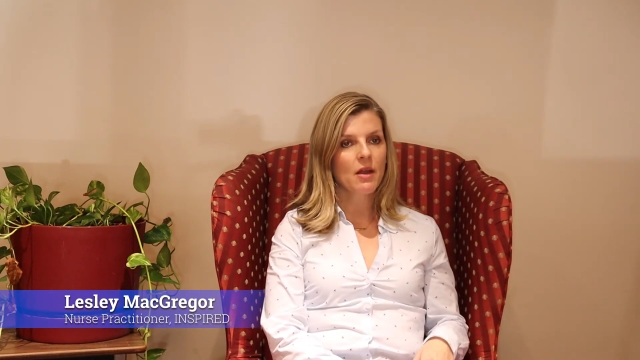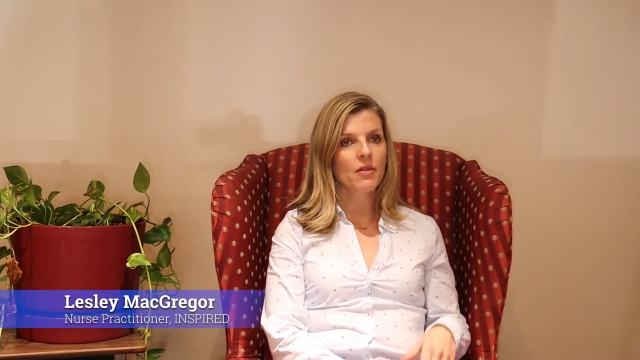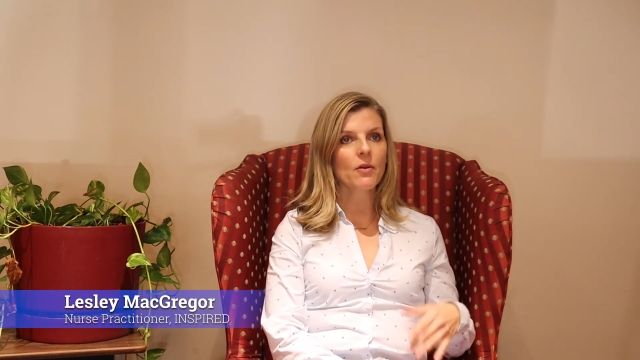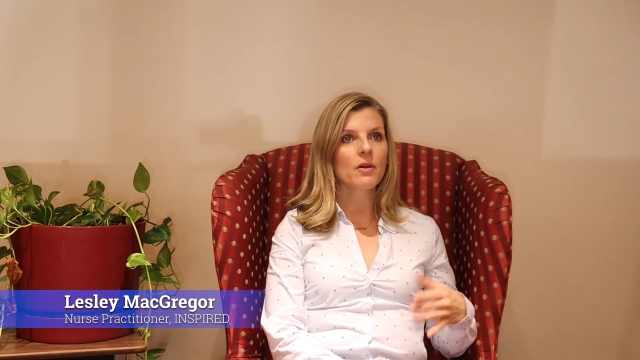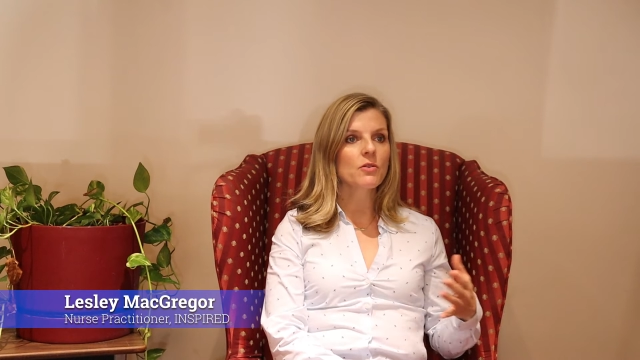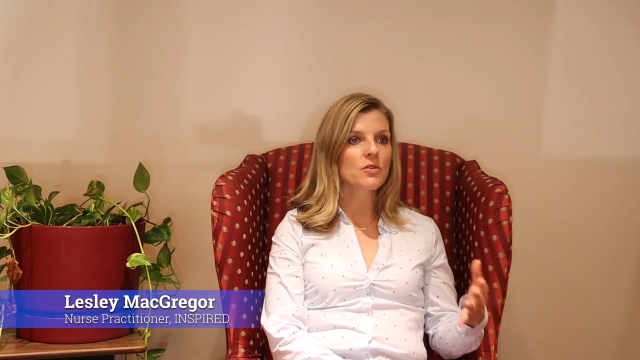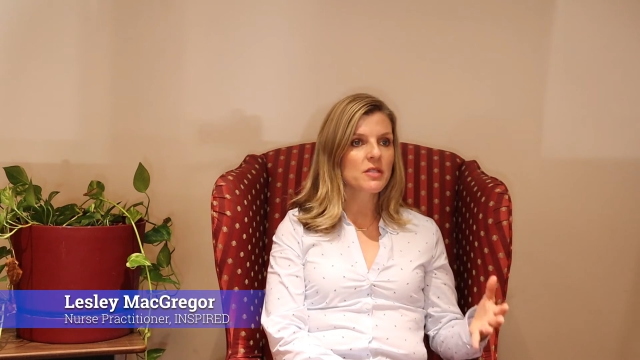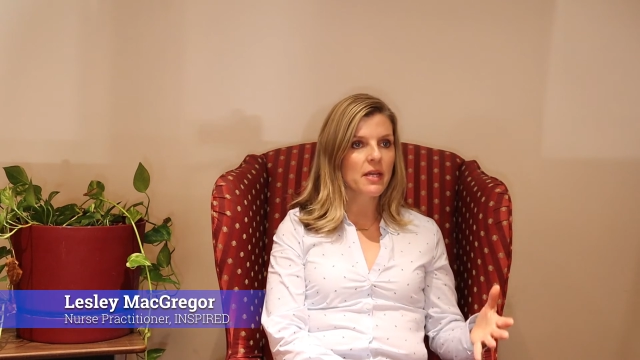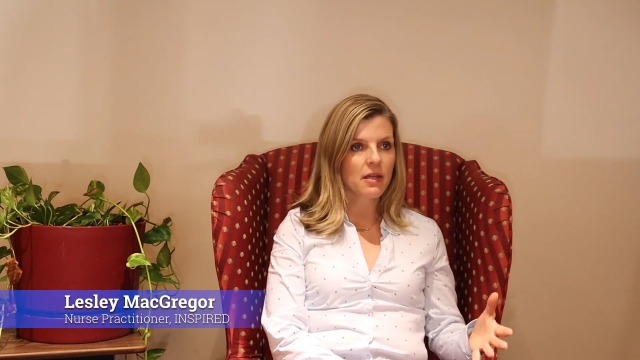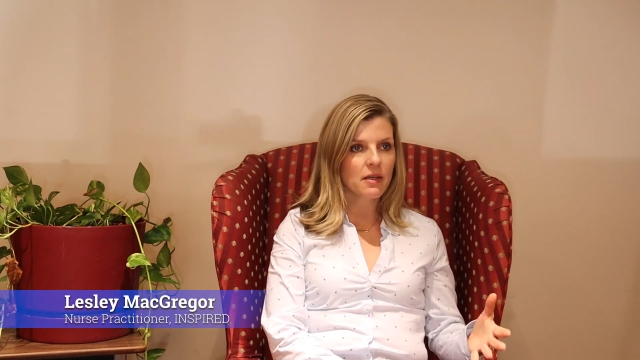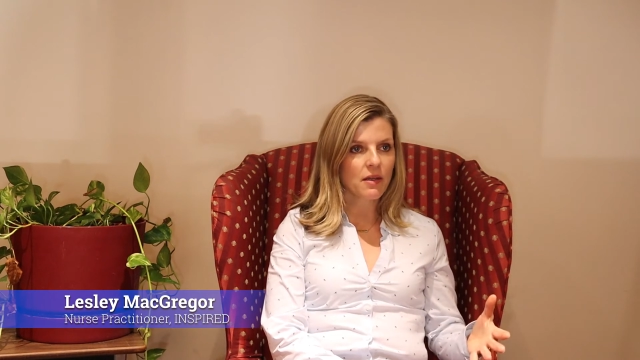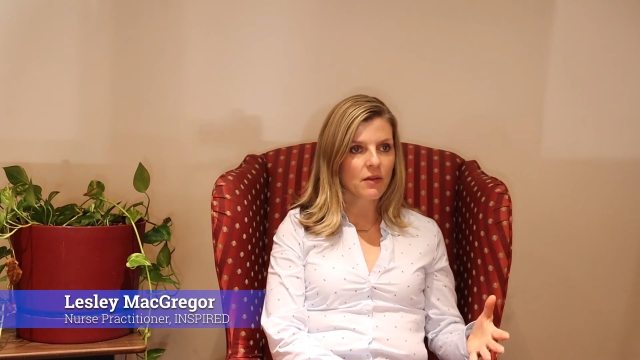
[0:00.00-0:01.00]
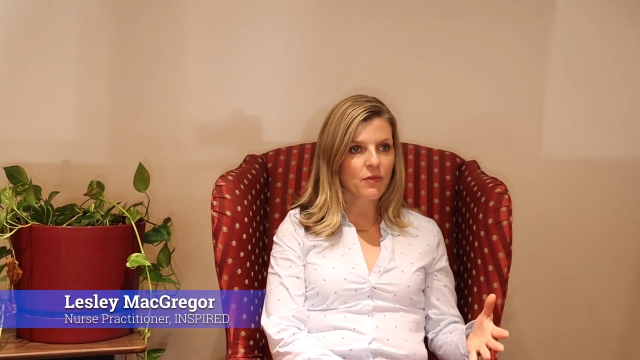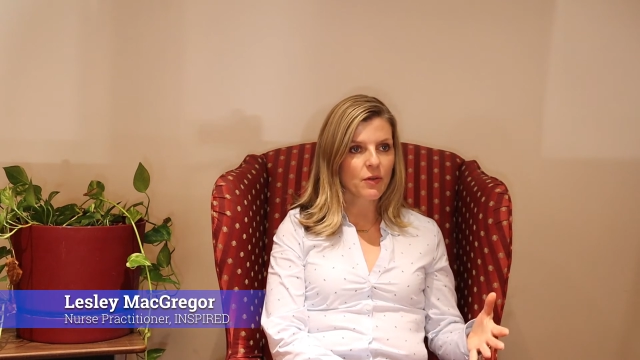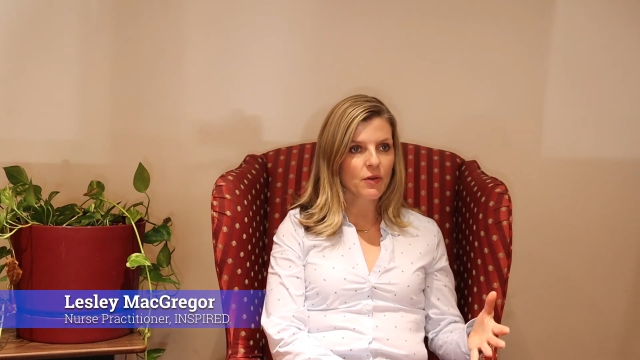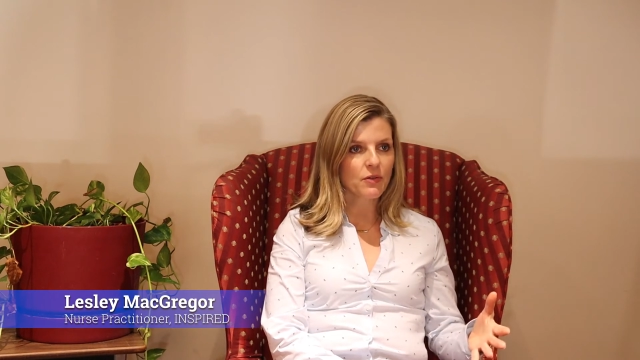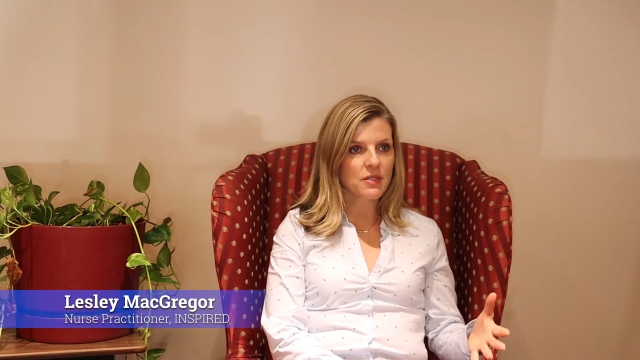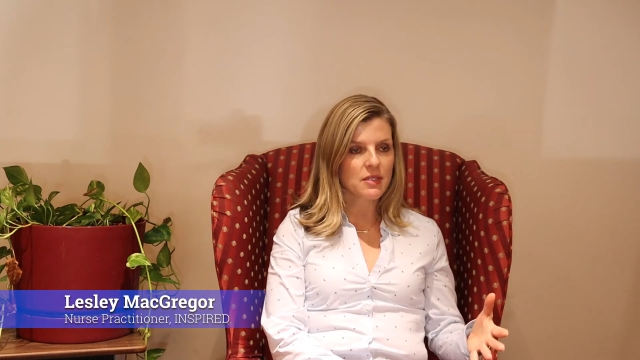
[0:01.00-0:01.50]
their understanding of
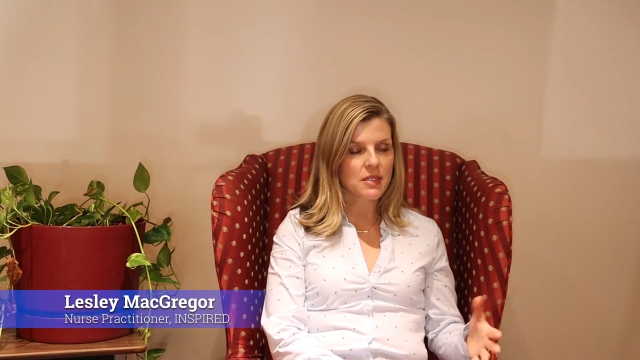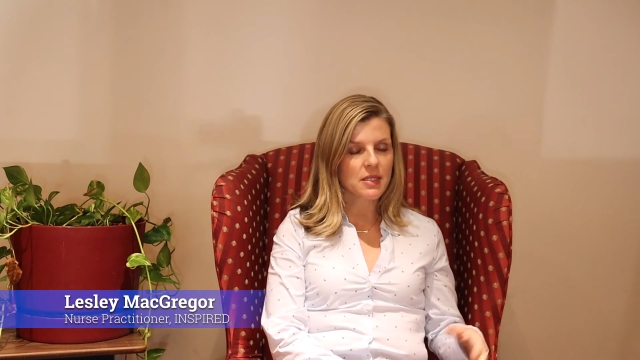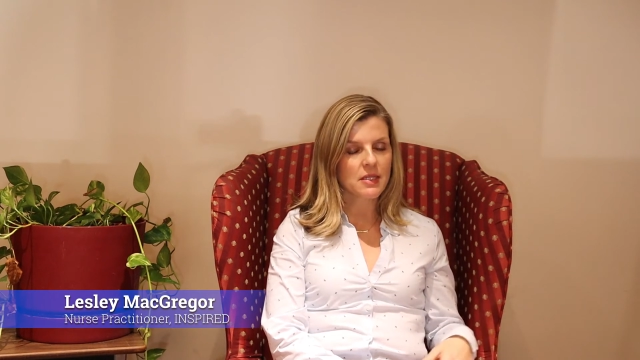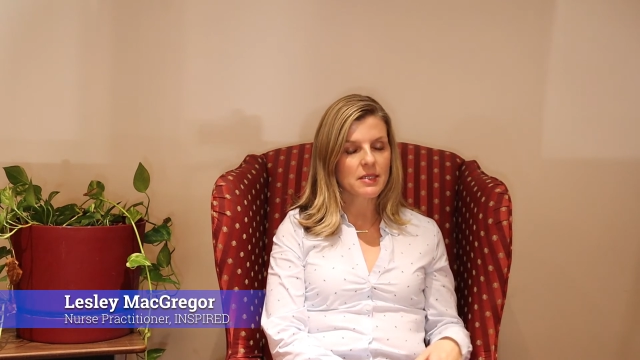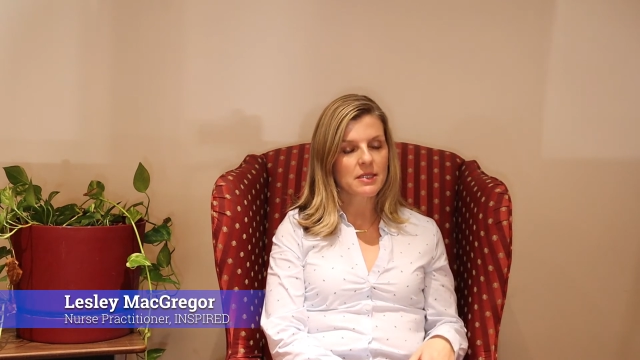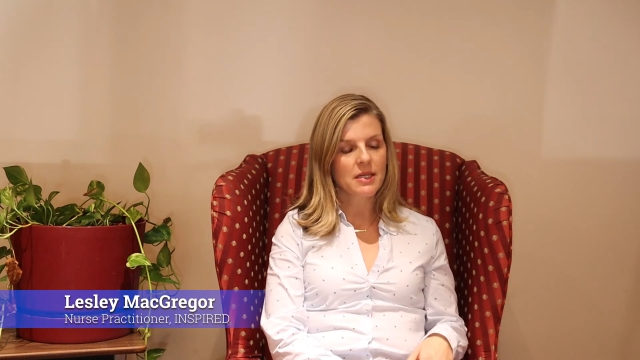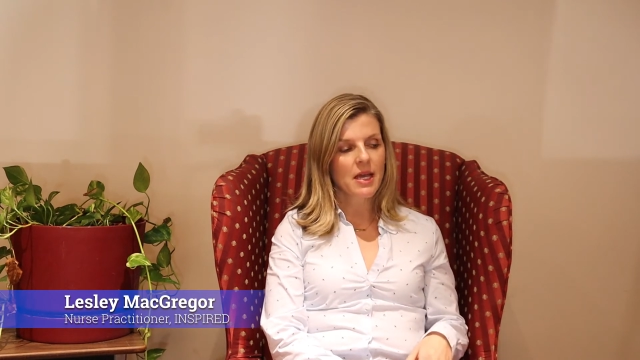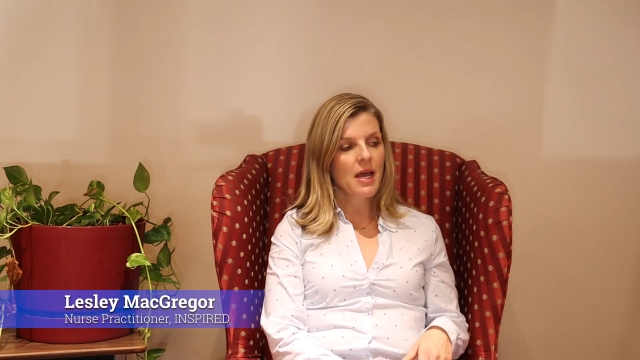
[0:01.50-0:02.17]
their disease,